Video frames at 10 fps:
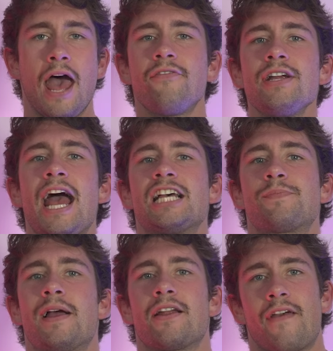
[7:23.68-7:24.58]
Every
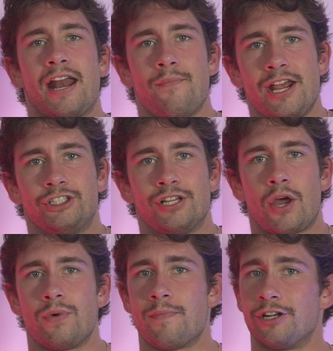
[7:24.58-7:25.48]
aspect of animation
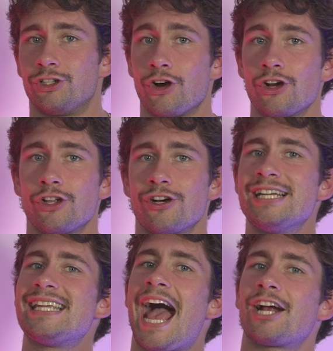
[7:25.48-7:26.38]
that we mentioned earlier
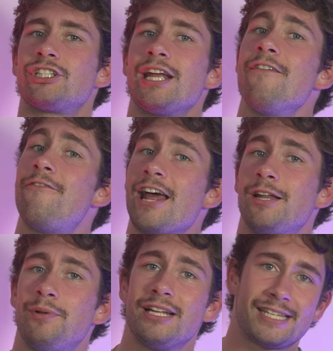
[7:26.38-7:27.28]
is actually
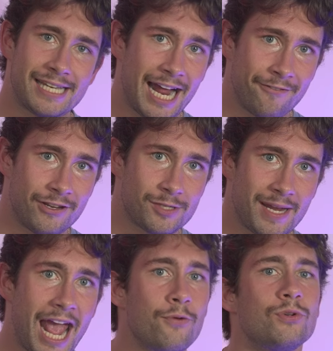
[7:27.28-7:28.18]
available inside of
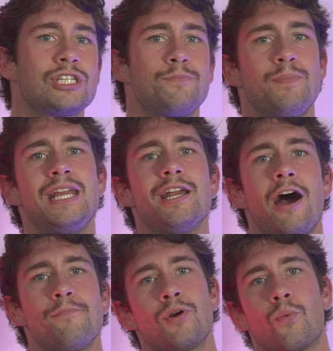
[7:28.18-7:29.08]
Visme and will speed
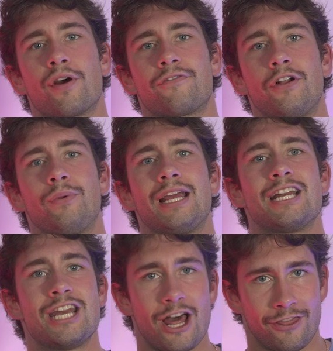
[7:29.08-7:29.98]
up your workflow like
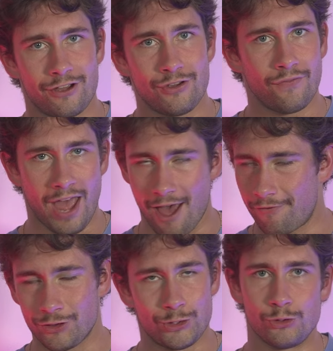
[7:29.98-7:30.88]
nothing you've
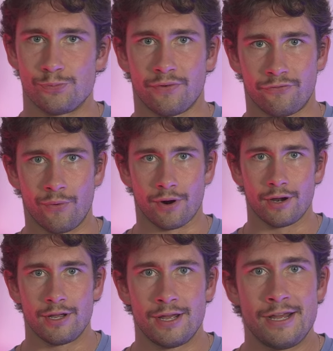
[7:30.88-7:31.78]
ever used before.
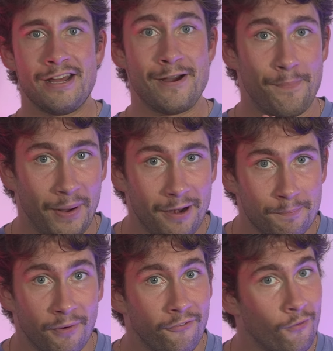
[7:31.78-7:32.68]

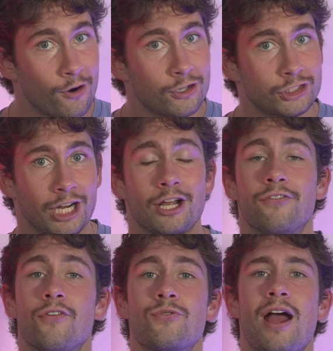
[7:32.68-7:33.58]
But before you're sharing an
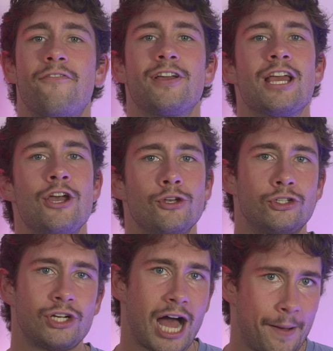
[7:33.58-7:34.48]
infographic, you
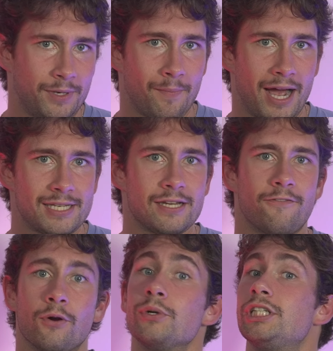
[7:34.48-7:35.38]
should optimize it
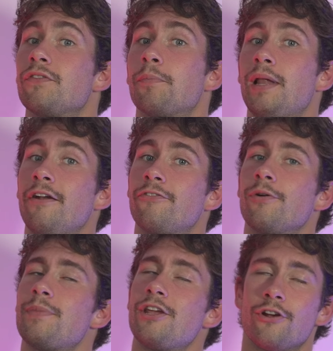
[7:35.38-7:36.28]
for whichever
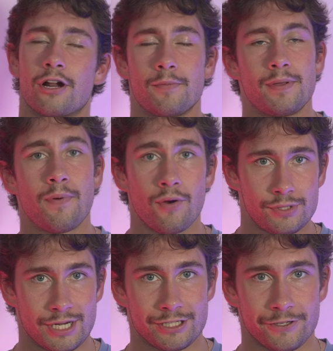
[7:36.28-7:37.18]
platform that you're gonna be
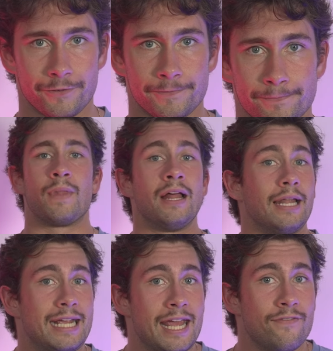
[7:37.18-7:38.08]
posting to.
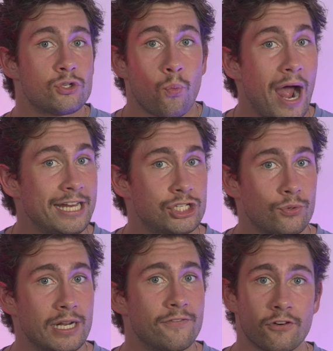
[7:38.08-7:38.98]
Like if it's
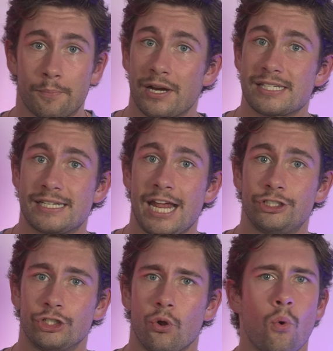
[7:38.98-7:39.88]
widescreen for a
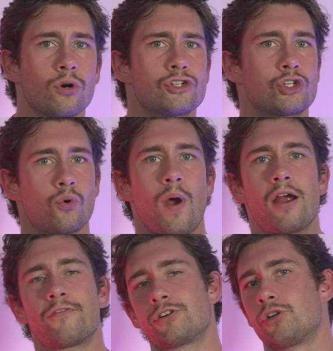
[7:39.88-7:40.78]
presentation or
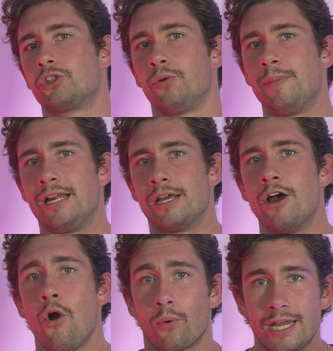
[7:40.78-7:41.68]
square for social media,
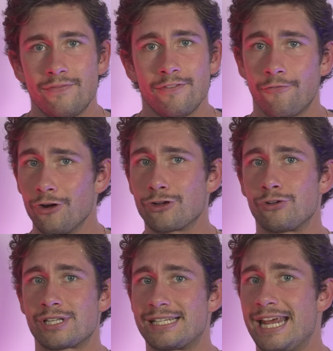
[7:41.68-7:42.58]
or even
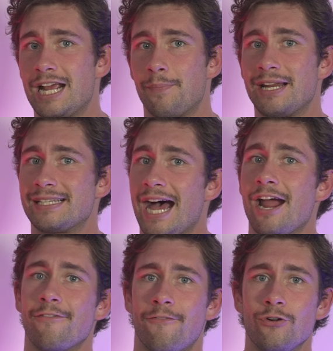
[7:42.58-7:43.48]
vertical to take up an
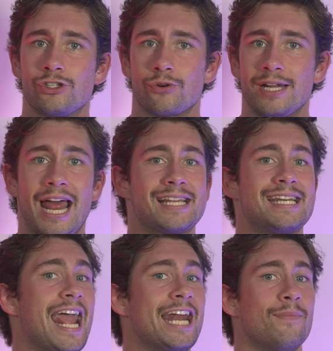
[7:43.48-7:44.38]
entire phone screen as
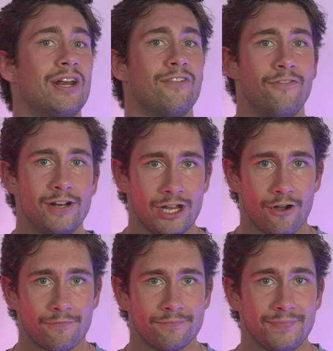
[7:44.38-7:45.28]
an animated
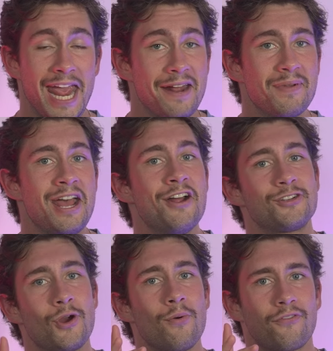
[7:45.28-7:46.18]
video. And
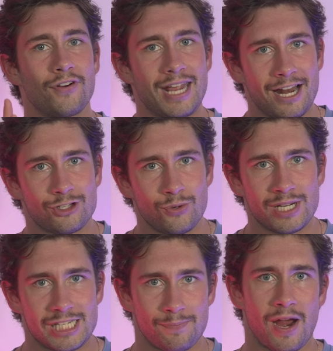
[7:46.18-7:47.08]
don't forget to
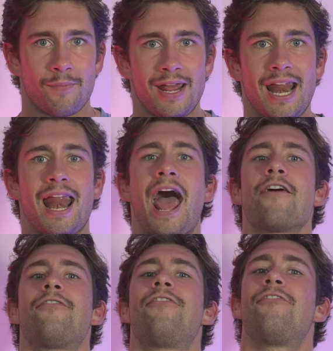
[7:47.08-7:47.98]
experiment and
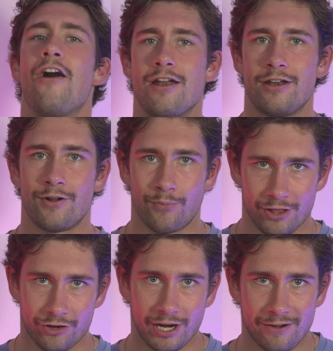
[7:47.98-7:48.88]
have fun
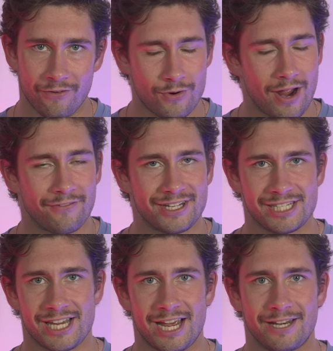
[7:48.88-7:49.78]
with your infographic
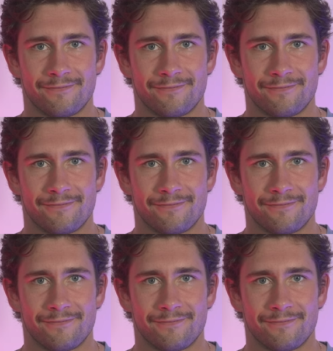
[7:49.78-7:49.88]
design.